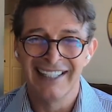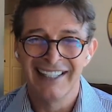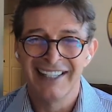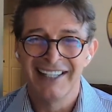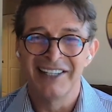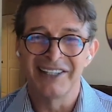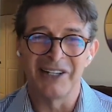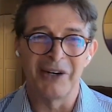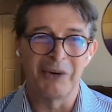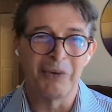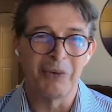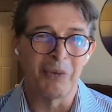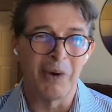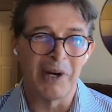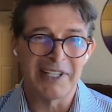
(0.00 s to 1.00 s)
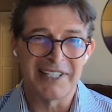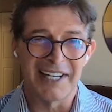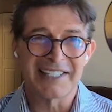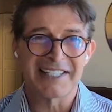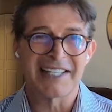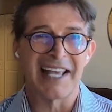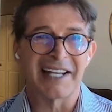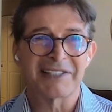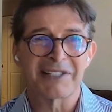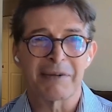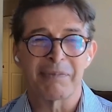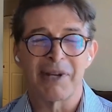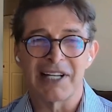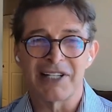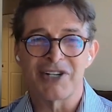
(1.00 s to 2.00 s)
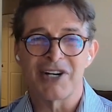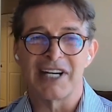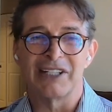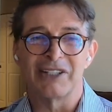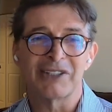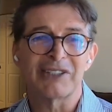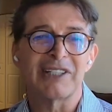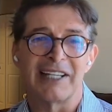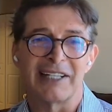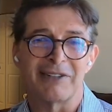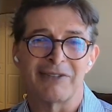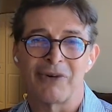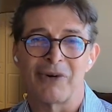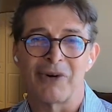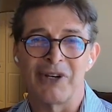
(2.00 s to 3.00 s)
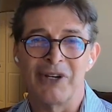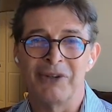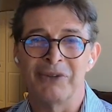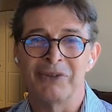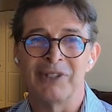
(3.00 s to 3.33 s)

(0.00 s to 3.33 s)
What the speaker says: What does that supply chain look like for you,